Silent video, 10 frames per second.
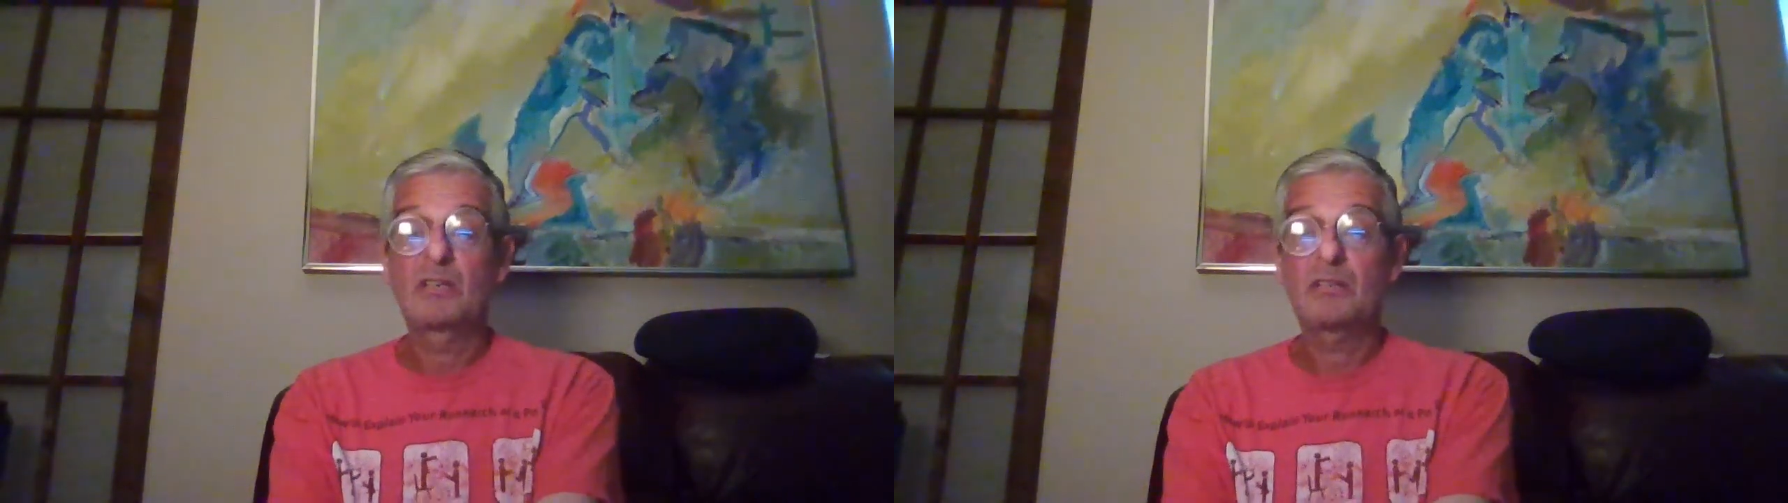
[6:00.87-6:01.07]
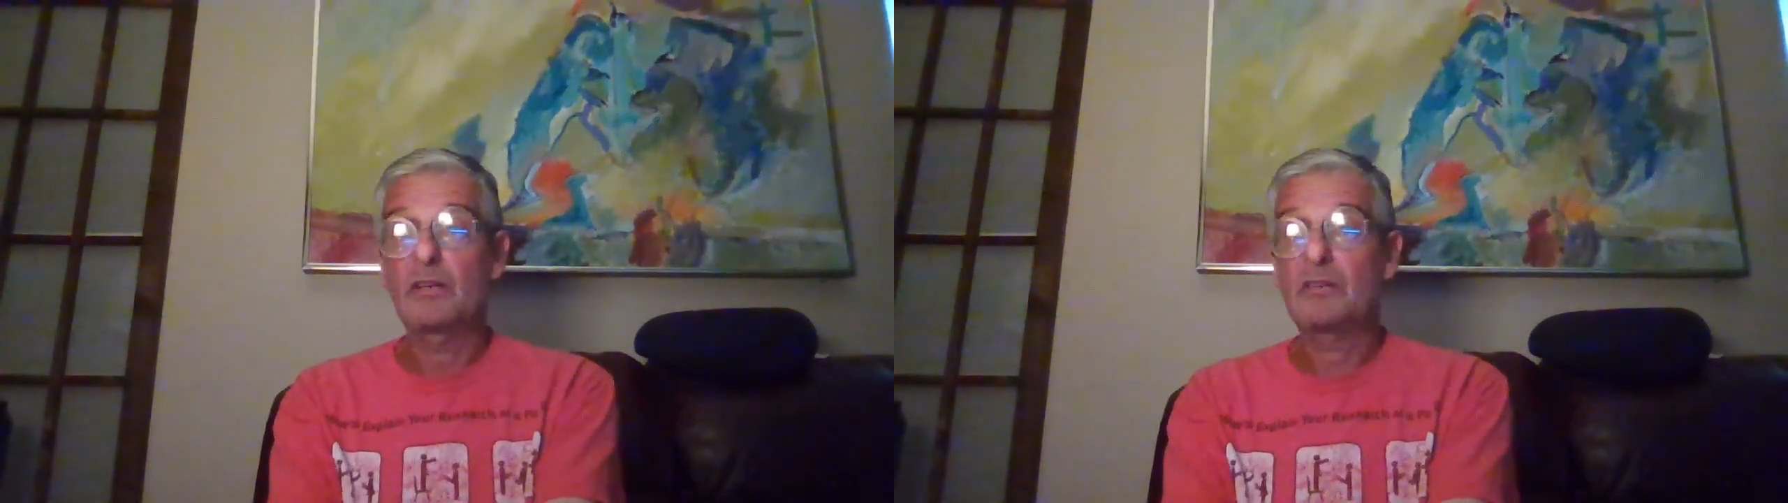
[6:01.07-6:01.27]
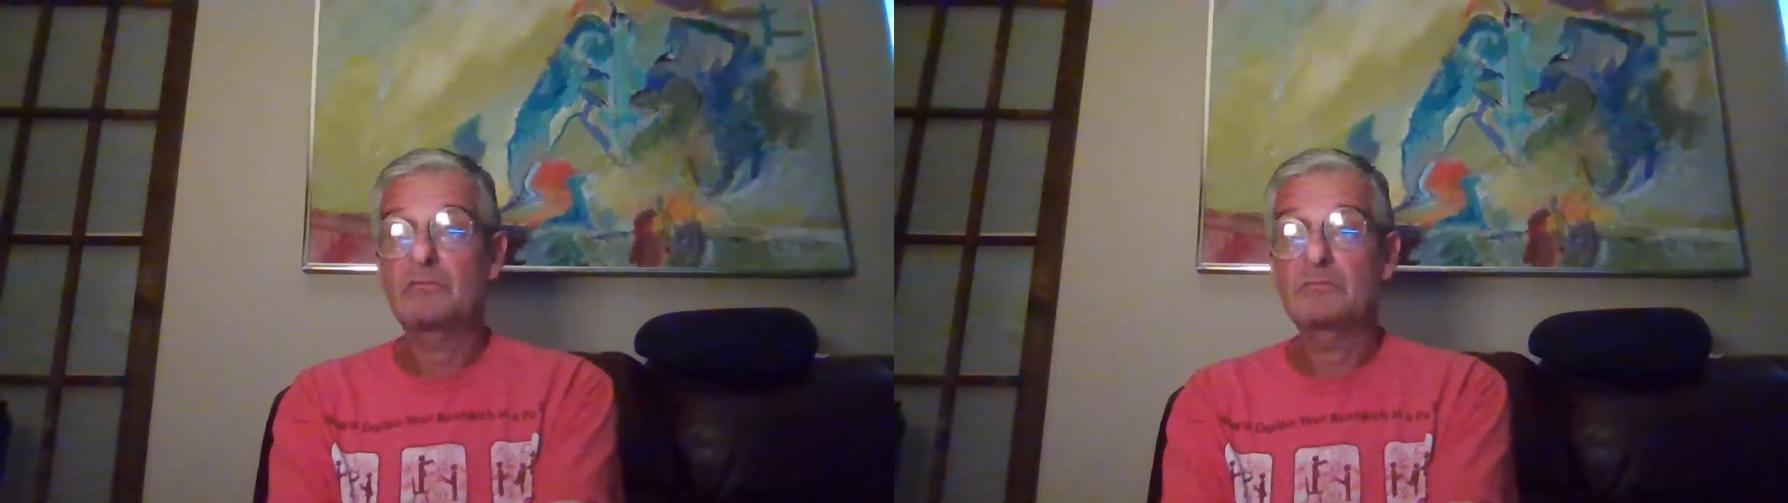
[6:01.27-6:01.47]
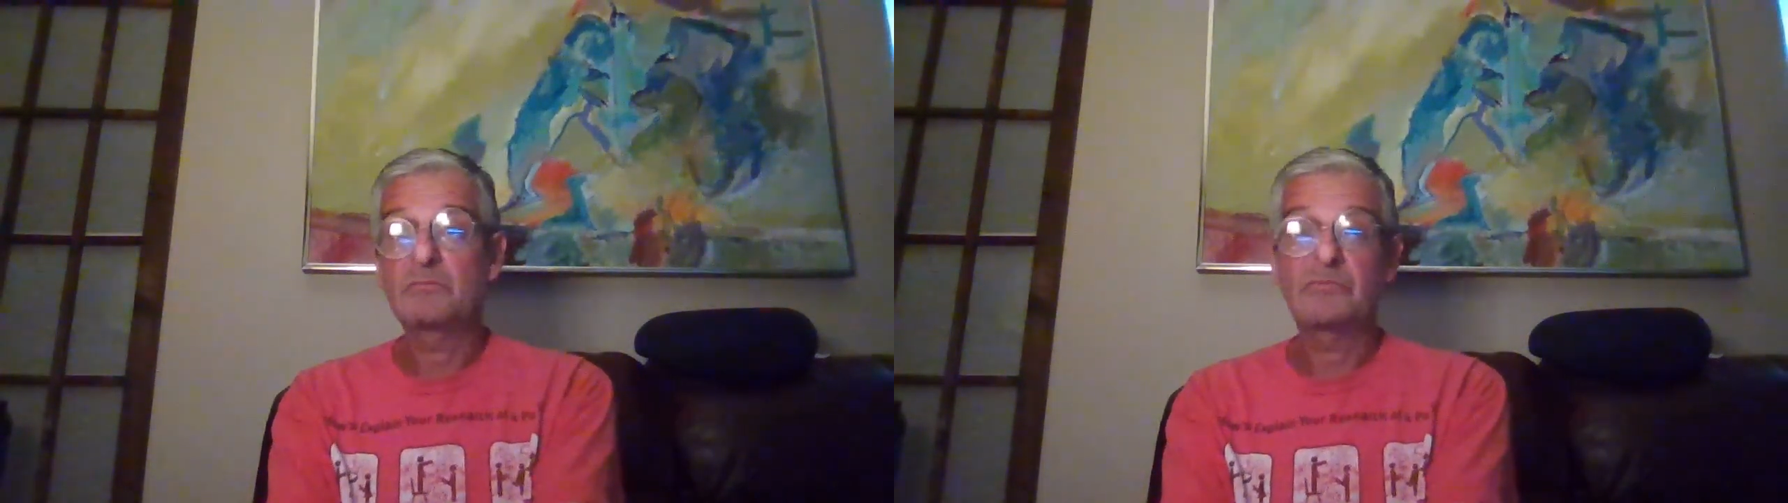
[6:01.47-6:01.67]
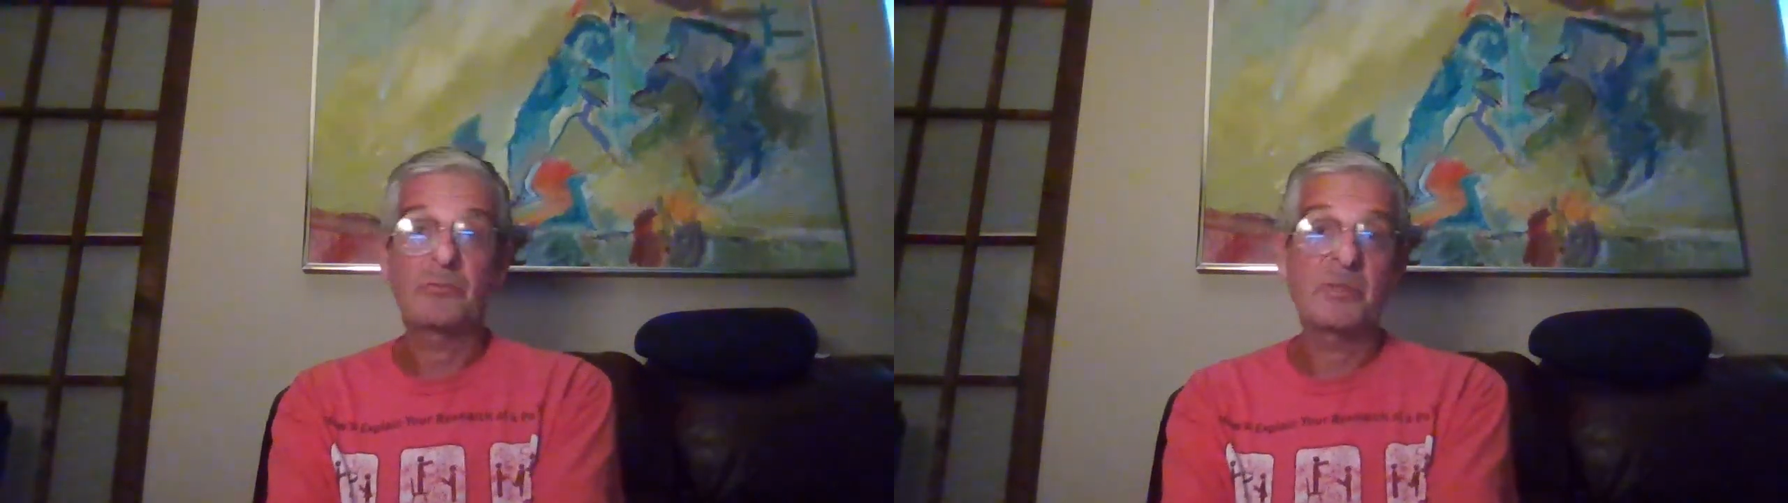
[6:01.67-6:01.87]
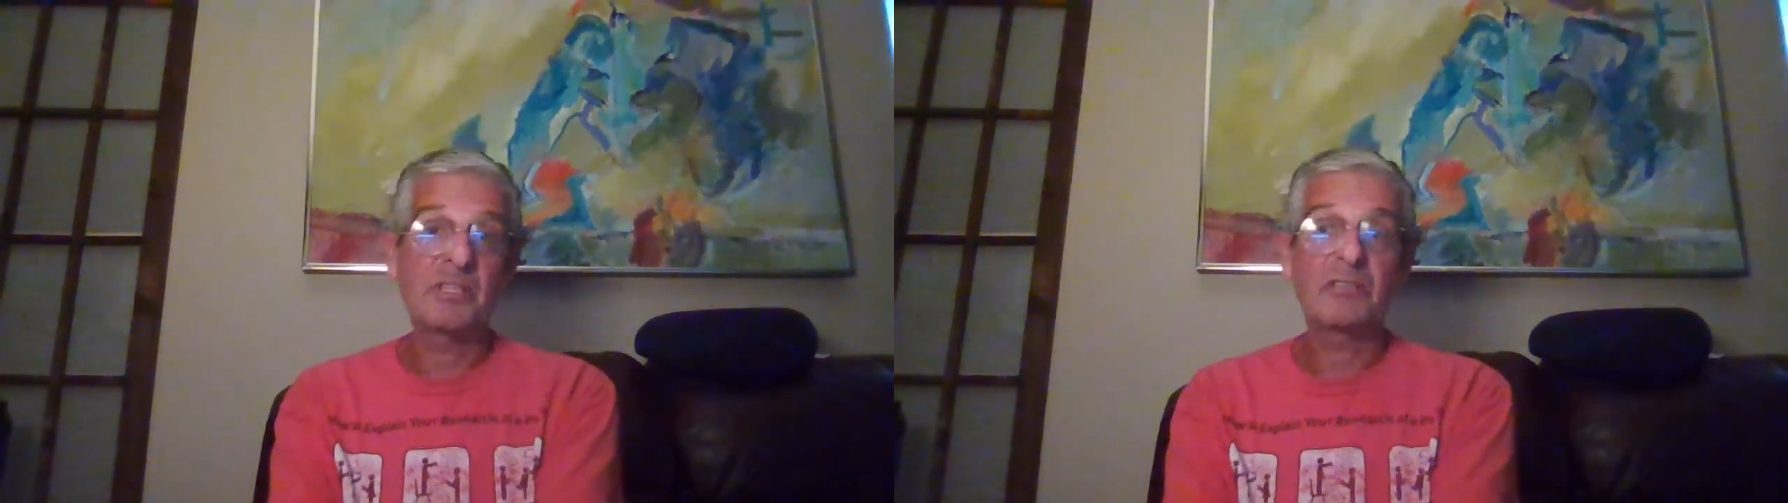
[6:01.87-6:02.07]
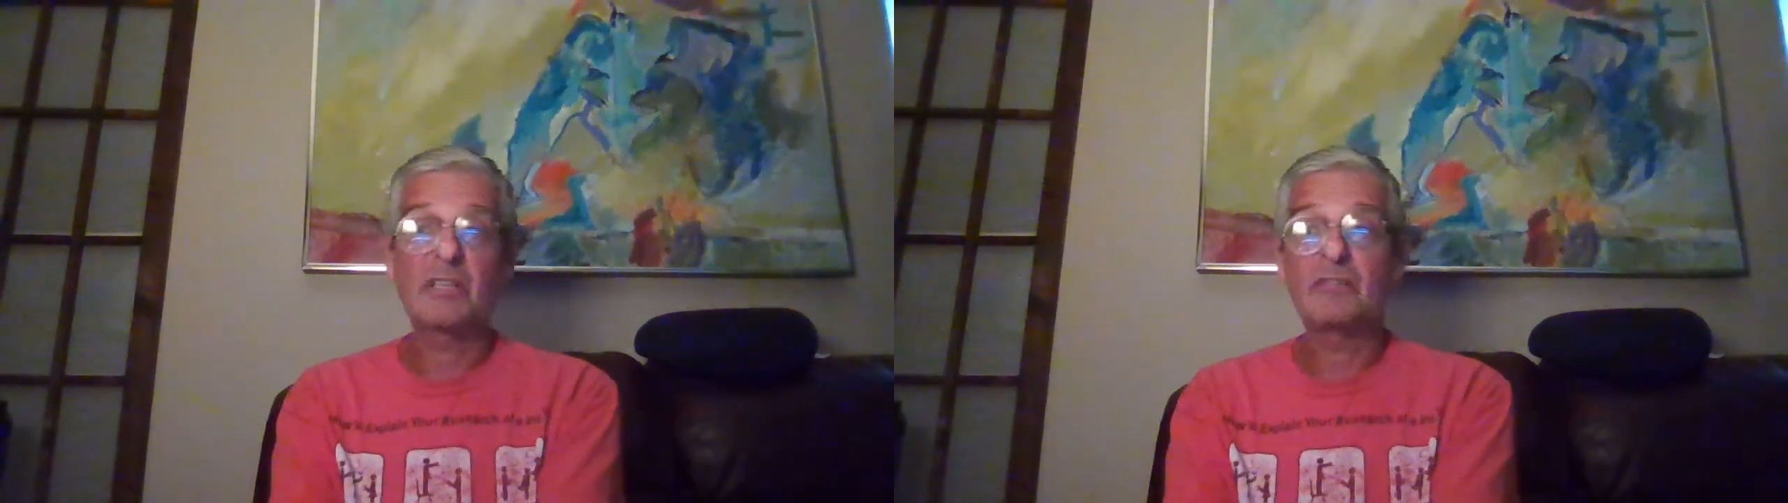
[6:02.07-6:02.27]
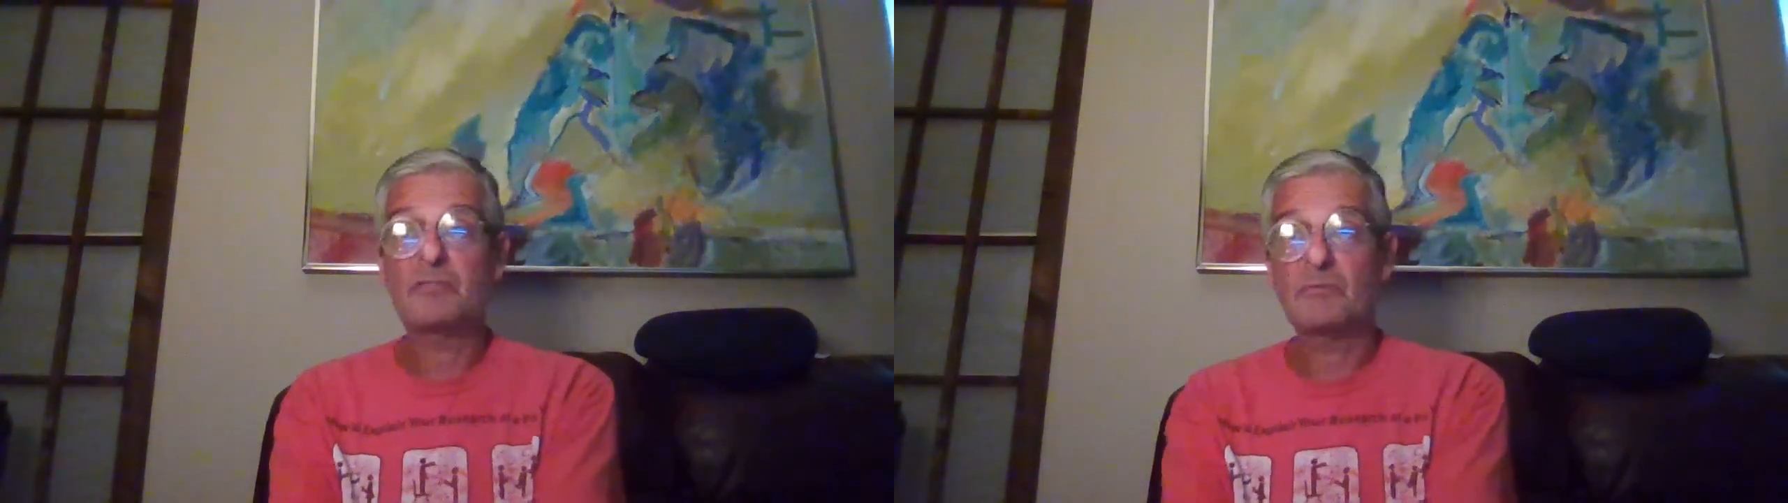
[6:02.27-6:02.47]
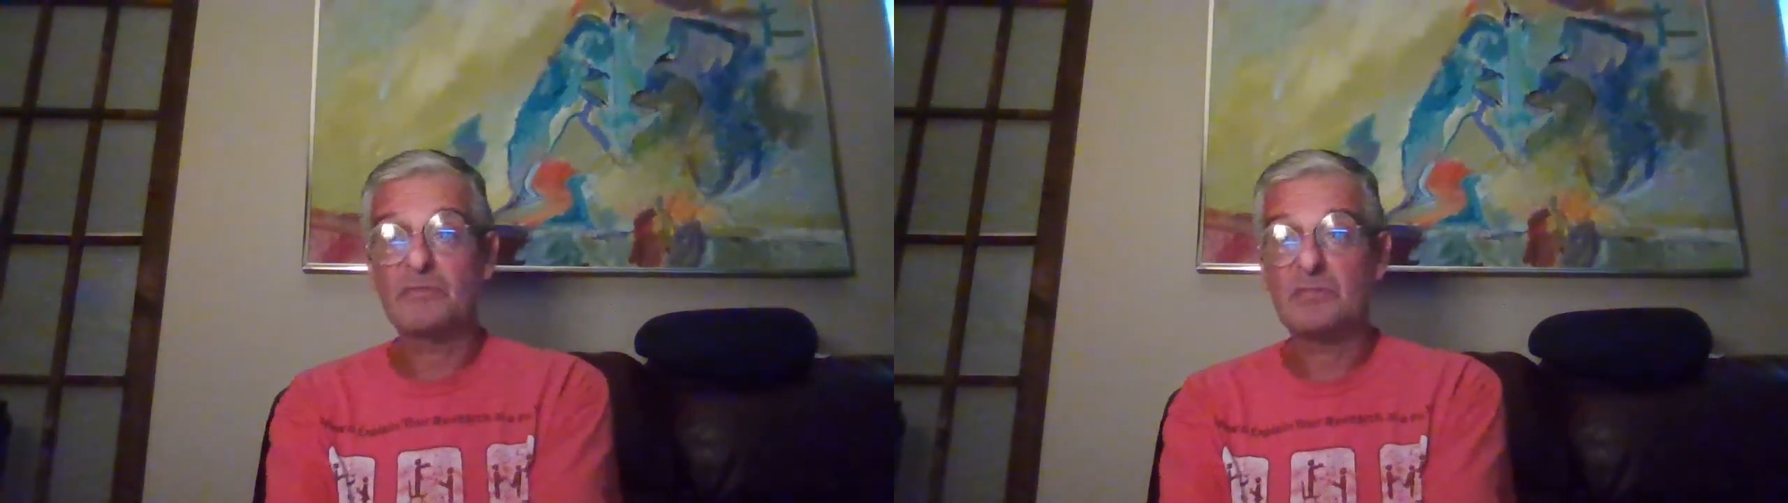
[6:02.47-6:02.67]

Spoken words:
you know, from hearing, from